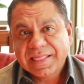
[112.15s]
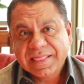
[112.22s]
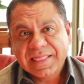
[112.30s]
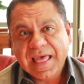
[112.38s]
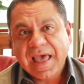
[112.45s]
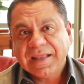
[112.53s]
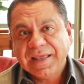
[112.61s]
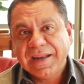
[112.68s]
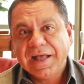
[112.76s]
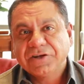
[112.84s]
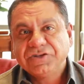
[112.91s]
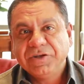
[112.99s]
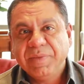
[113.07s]
that can
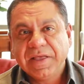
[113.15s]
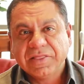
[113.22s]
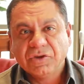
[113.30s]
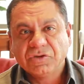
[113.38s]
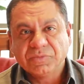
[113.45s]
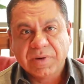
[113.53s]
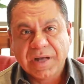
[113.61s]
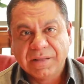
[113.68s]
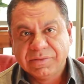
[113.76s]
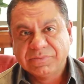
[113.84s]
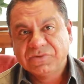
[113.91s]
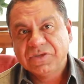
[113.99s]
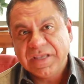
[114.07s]
actually make those
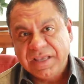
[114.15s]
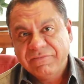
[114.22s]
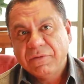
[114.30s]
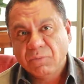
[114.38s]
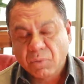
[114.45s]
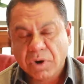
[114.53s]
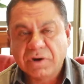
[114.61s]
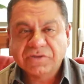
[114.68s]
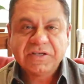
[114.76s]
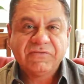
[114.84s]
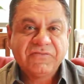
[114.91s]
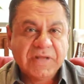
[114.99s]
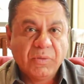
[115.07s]
problems even worse.
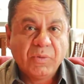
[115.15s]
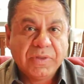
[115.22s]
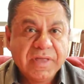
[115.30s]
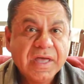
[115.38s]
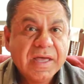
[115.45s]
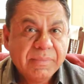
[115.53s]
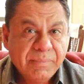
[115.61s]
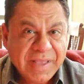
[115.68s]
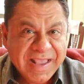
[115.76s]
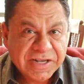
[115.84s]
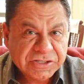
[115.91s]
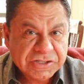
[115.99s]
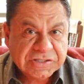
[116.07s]
I've dealt with
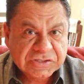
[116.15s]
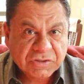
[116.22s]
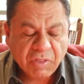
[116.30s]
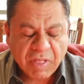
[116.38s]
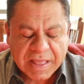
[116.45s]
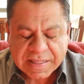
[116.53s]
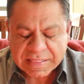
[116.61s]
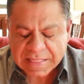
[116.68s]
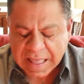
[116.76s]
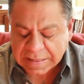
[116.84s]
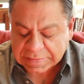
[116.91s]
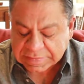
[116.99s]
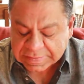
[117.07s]
patients like
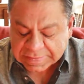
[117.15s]
that.